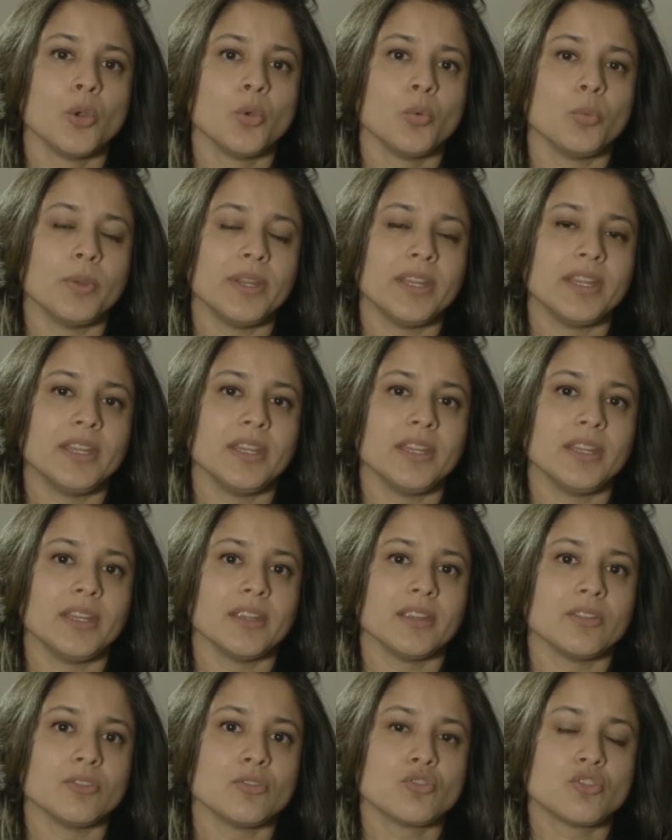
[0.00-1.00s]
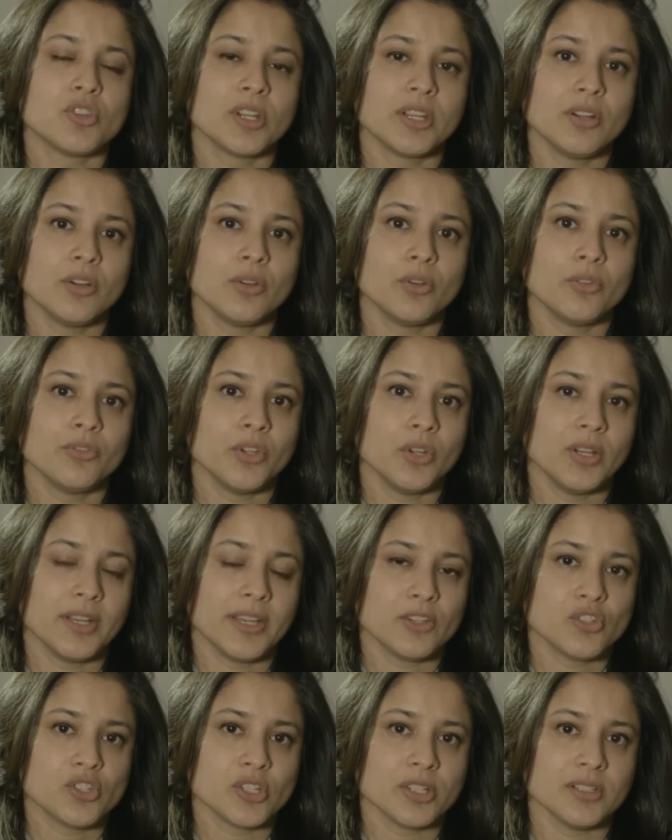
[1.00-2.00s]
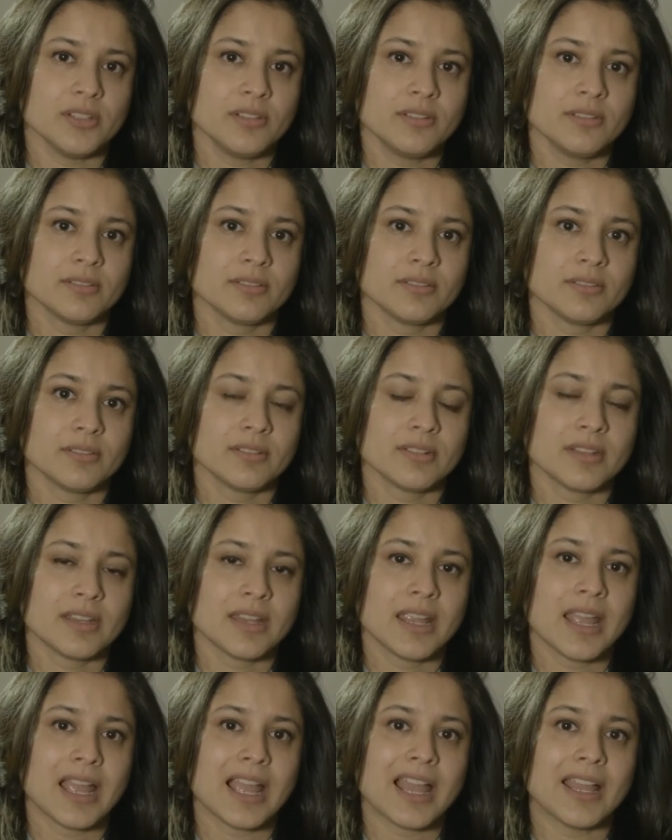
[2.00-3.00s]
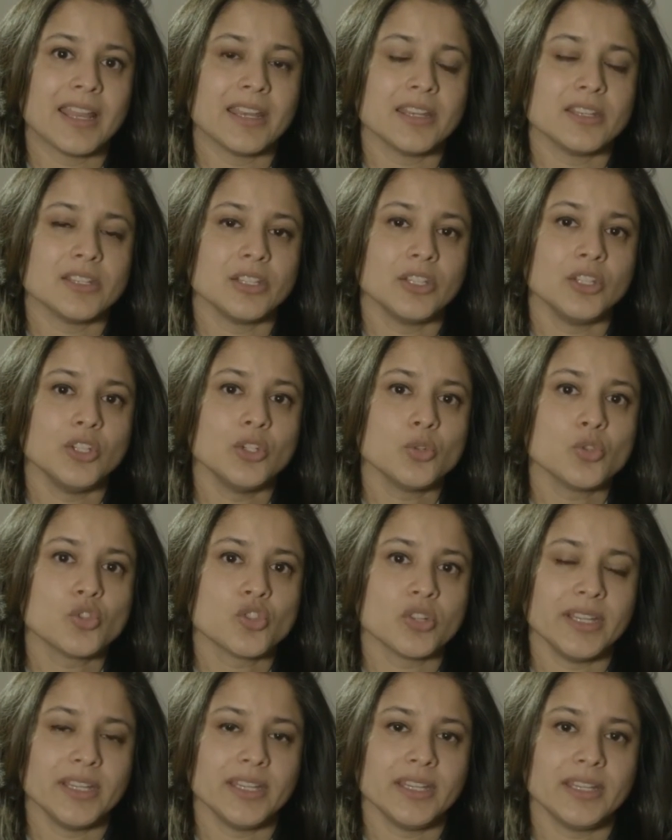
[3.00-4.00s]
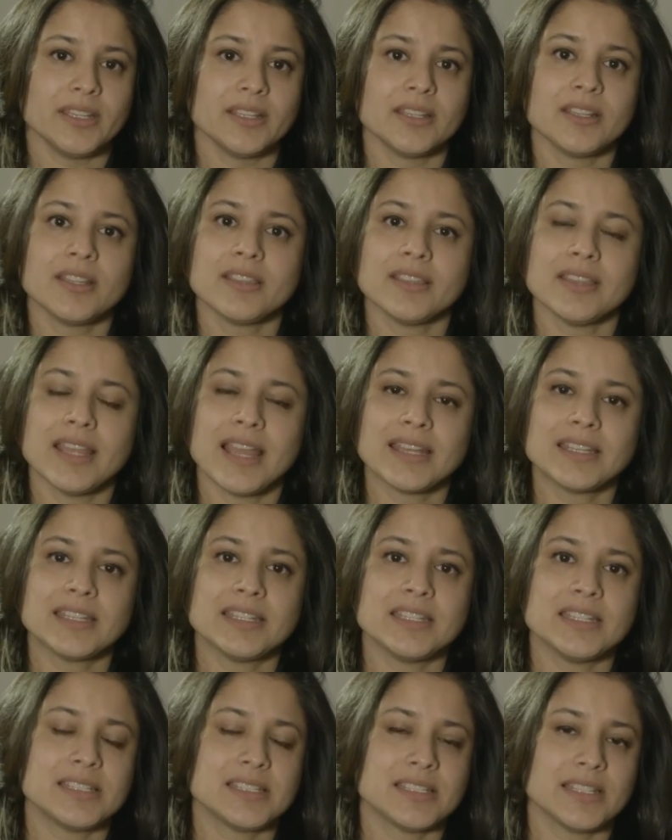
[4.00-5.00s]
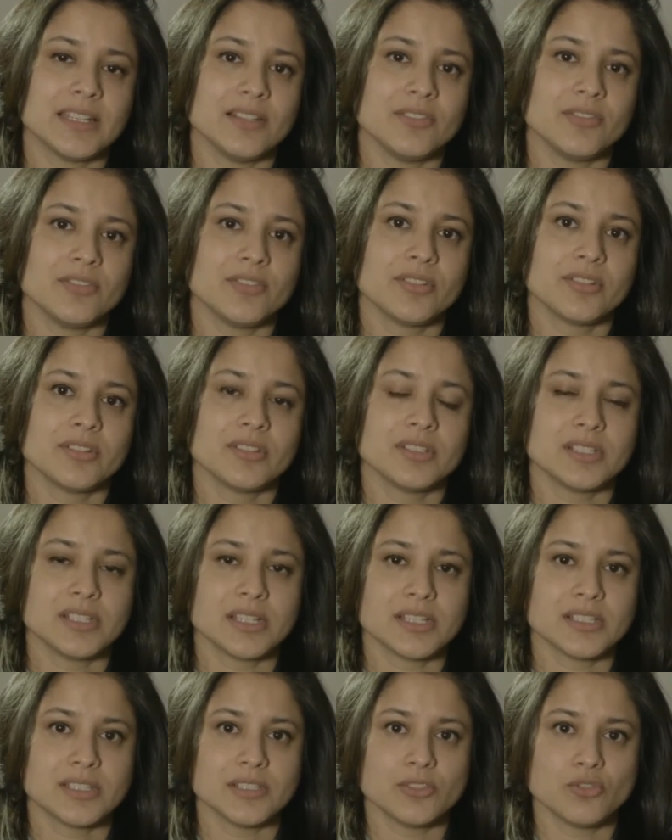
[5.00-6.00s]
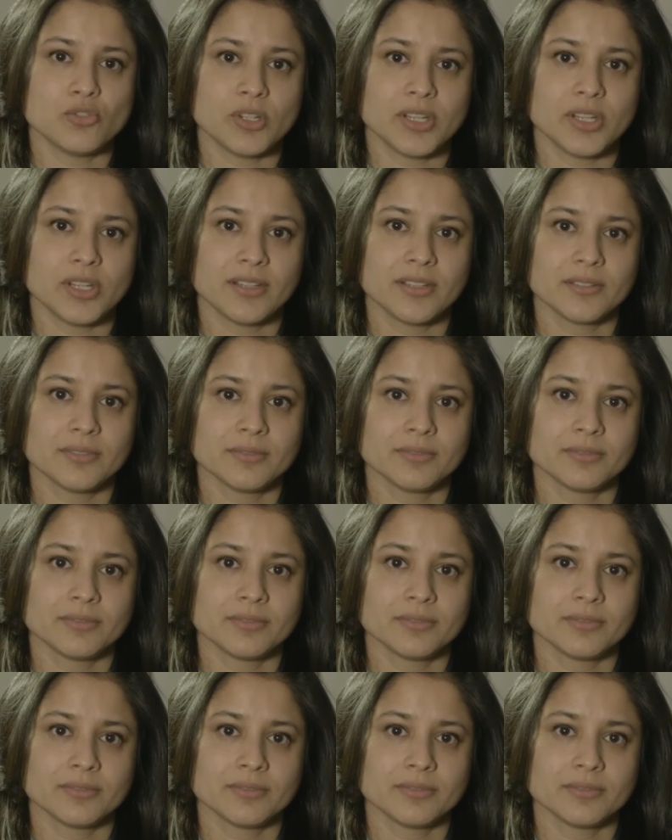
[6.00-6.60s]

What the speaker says: we trigger ovulation, and usually that in itself does the trick.